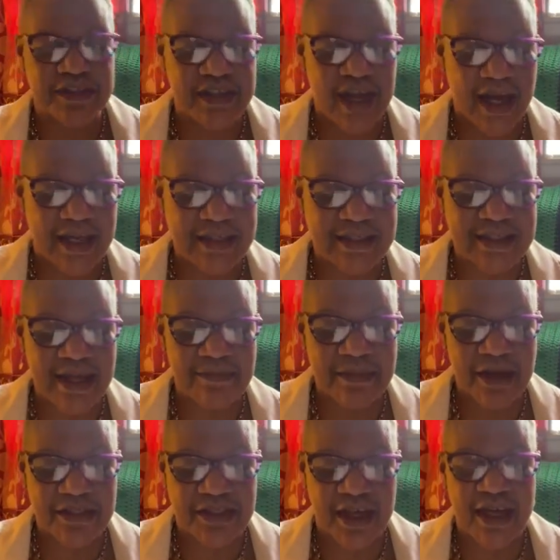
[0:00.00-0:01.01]
2
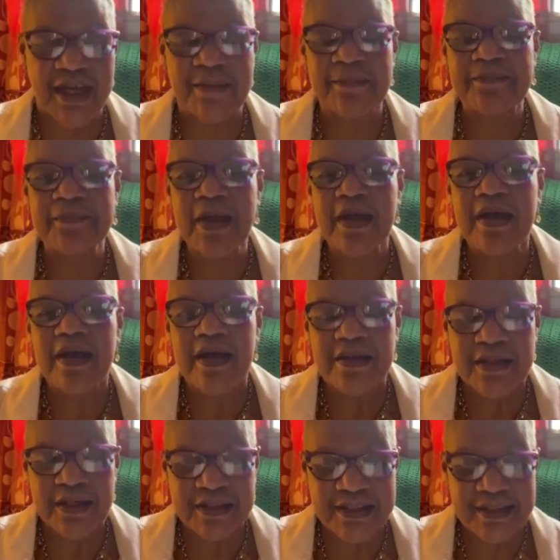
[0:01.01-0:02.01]
Timothy,
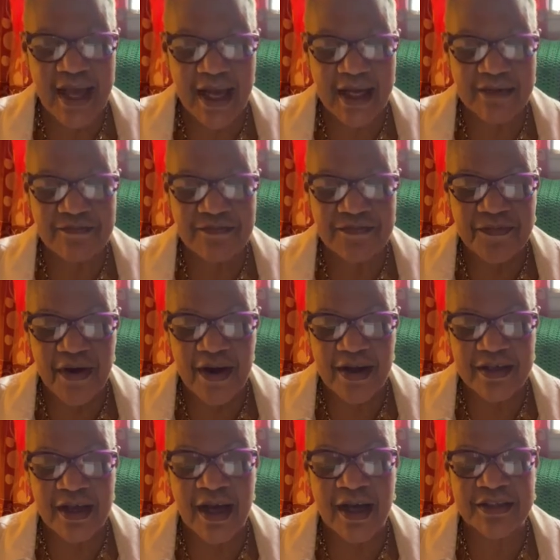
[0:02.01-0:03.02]
the second
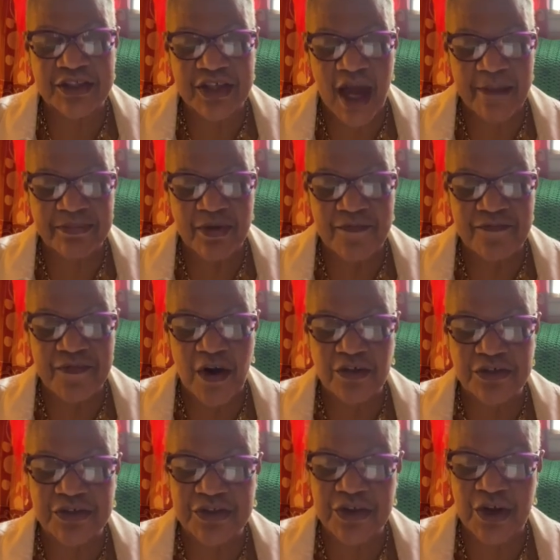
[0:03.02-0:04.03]
chapter,
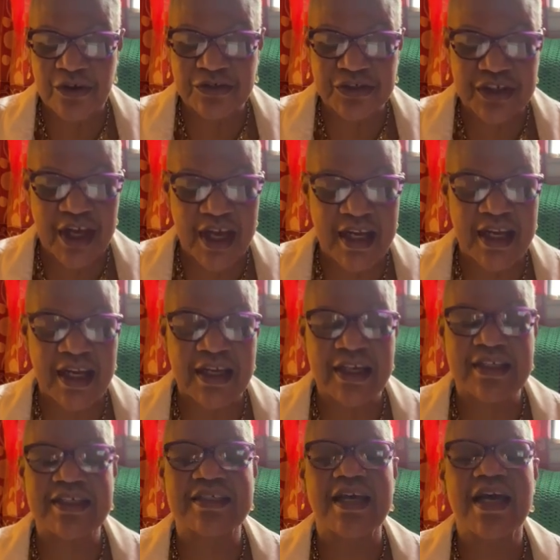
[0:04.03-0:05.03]
verse 13, and
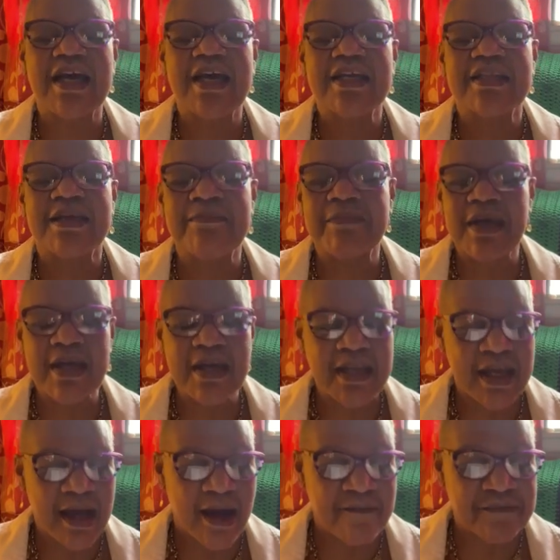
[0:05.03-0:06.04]
it's the
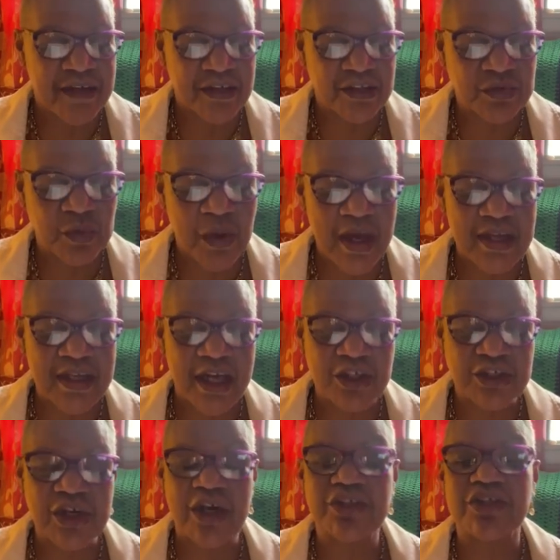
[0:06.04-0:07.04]
meaning of this. We
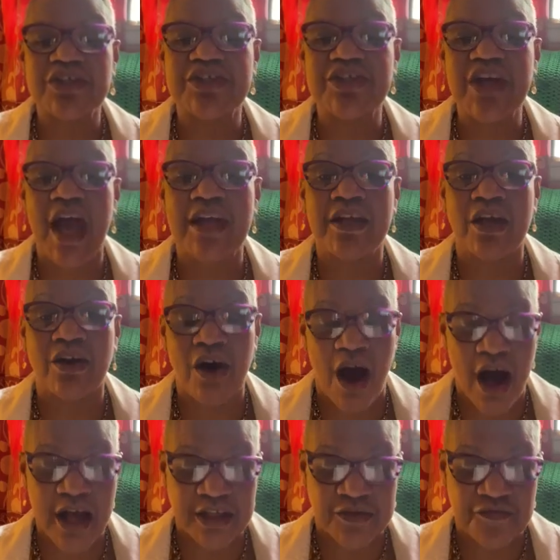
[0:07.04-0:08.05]
need to understand that
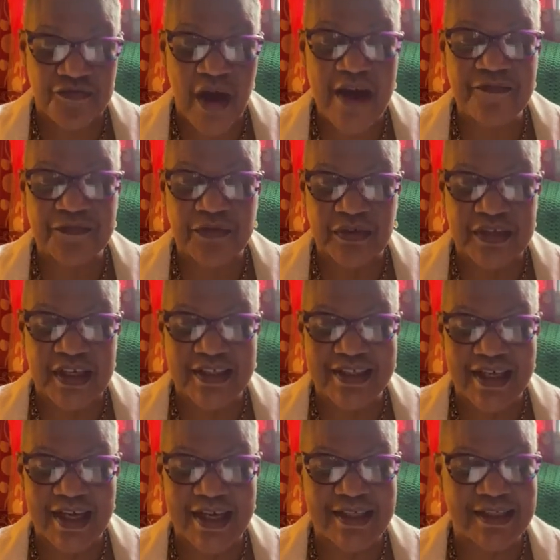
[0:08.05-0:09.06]
God's
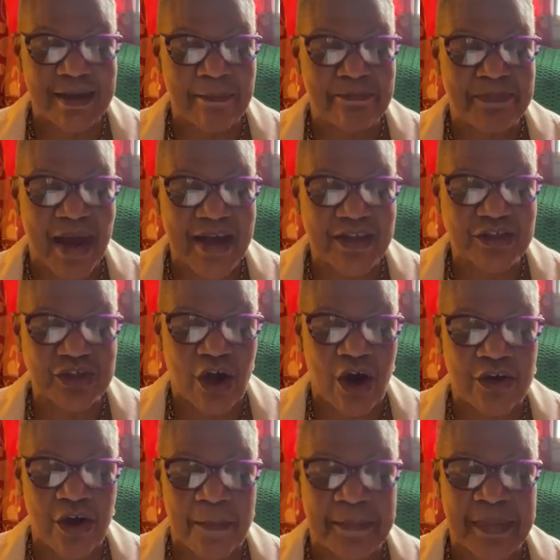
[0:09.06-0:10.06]
faithfulness isn't based
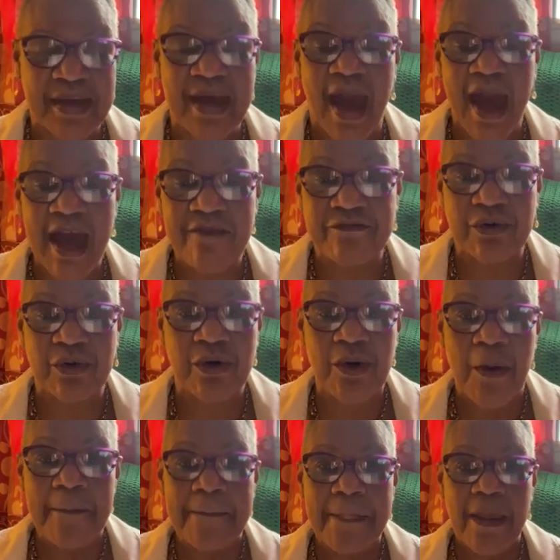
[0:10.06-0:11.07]
on our behavior
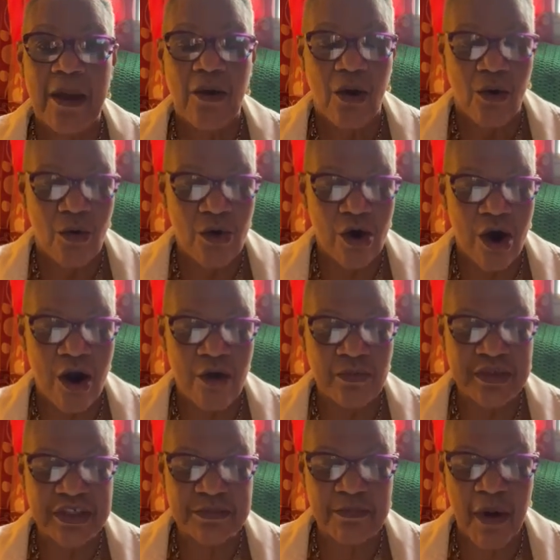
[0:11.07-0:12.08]
or our
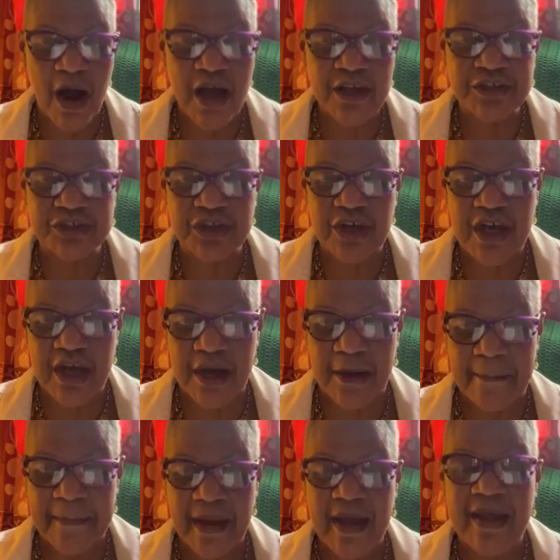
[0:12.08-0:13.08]
response to
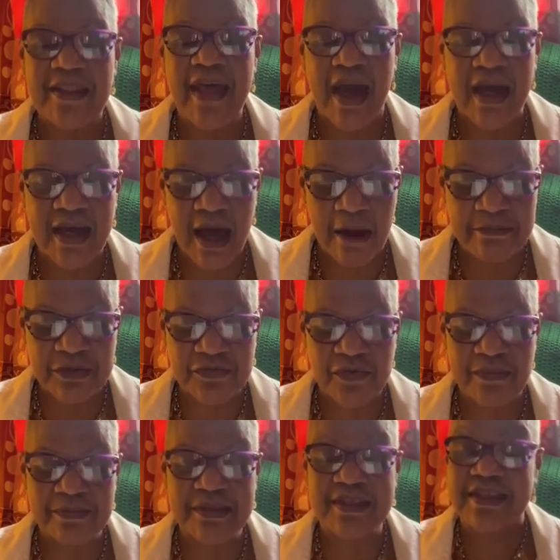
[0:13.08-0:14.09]
him. That comes
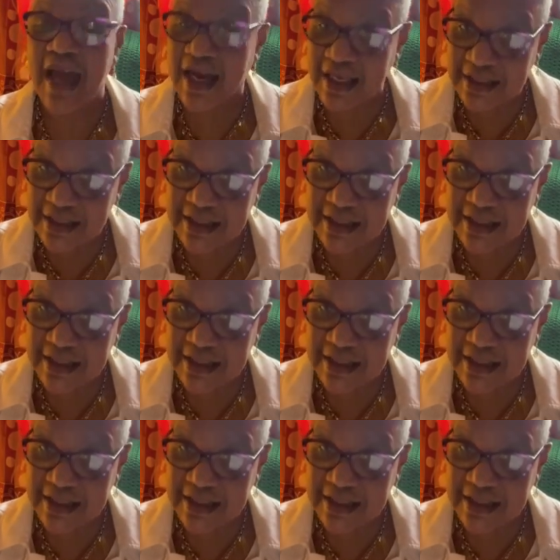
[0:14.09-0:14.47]
from 2